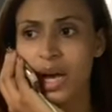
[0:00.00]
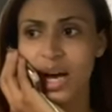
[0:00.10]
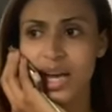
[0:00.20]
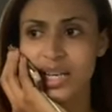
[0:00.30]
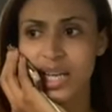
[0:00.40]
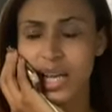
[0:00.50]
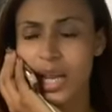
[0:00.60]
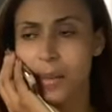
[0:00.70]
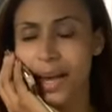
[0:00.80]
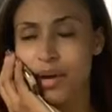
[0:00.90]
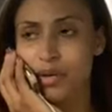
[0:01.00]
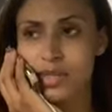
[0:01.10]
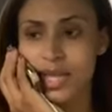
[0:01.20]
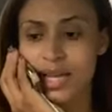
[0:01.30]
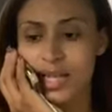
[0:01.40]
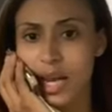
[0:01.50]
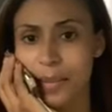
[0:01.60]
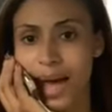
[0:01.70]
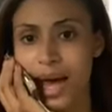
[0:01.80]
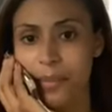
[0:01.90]
Anderebe
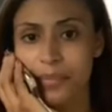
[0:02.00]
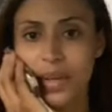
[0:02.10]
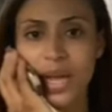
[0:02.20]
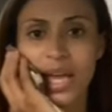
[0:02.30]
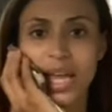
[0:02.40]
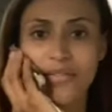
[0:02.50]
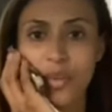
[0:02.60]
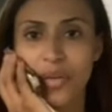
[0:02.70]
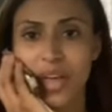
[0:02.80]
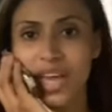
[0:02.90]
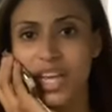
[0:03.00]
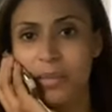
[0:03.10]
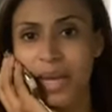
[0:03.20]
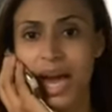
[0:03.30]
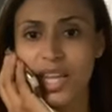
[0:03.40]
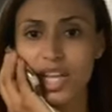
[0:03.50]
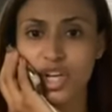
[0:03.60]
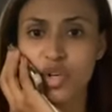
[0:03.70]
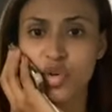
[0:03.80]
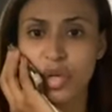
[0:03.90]
kosandalabaha. Even where the enemy,
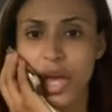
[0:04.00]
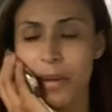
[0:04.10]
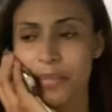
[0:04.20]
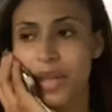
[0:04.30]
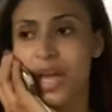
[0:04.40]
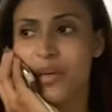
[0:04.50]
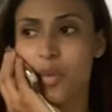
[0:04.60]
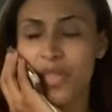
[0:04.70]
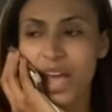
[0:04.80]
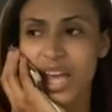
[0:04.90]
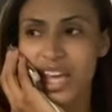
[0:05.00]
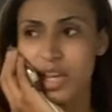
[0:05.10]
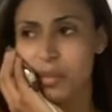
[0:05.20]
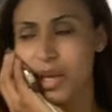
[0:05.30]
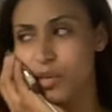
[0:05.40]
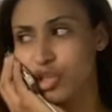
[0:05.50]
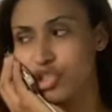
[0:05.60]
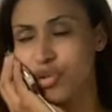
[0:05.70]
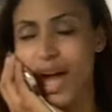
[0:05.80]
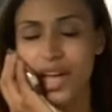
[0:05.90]
hallelujah, where the enemy would
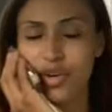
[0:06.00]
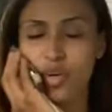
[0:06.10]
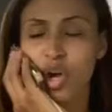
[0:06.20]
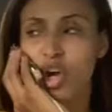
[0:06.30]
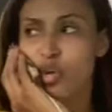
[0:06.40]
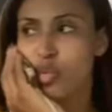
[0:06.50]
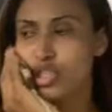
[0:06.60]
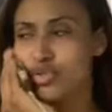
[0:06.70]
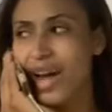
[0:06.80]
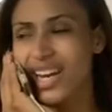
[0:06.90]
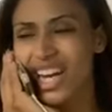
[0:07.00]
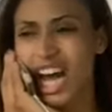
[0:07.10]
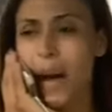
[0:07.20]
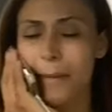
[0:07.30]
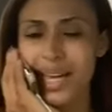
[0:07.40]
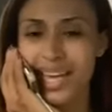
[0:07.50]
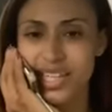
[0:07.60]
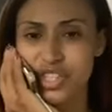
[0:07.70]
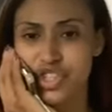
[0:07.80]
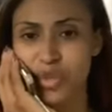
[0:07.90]
try to come
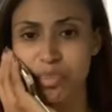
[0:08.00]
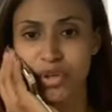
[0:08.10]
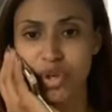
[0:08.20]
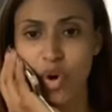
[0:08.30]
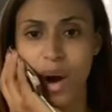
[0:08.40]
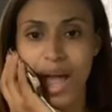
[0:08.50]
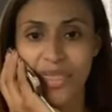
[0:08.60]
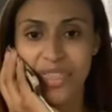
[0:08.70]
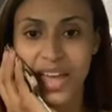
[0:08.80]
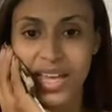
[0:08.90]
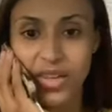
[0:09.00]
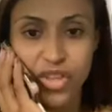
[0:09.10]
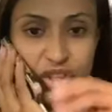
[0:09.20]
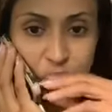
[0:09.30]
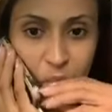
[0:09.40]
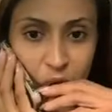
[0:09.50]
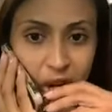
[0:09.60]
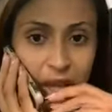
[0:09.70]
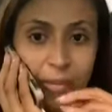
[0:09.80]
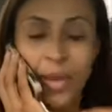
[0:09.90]
against the pure, I thank you this
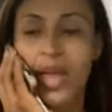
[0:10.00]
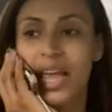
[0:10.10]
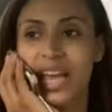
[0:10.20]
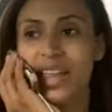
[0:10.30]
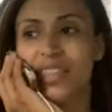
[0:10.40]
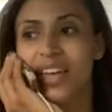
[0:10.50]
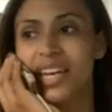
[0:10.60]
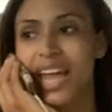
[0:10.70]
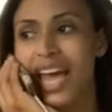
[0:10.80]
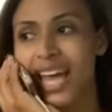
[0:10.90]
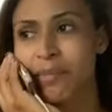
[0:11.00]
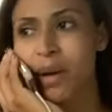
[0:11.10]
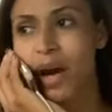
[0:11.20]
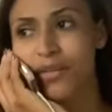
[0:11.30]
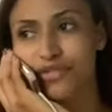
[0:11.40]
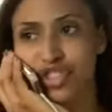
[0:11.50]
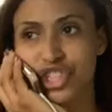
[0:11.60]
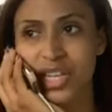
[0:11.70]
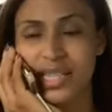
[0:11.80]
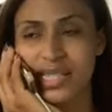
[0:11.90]
morning. In the name of
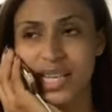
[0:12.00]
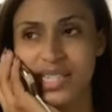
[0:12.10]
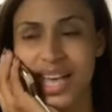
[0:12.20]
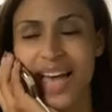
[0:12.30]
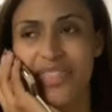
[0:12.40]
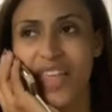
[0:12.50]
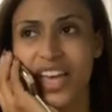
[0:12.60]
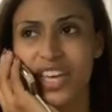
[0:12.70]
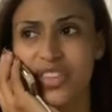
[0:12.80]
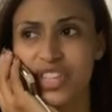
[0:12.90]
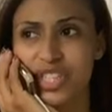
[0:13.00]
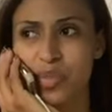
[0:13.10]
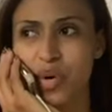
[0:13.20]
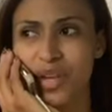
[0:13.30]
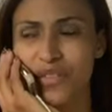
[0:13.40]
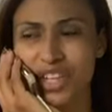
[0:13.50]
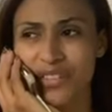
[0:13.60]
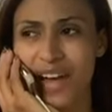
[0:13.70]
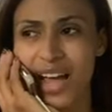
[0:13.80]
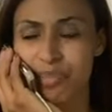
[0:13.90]
Jesus, I thank you this morning for
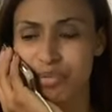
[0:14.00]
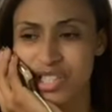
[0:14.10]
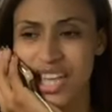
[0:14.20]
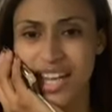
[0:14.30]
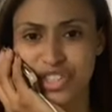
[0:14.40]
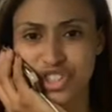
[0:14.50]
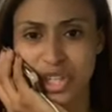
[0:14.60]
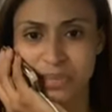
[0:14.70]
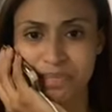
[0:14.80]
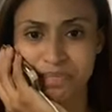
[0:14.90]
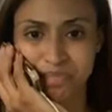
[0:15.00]
divine protection.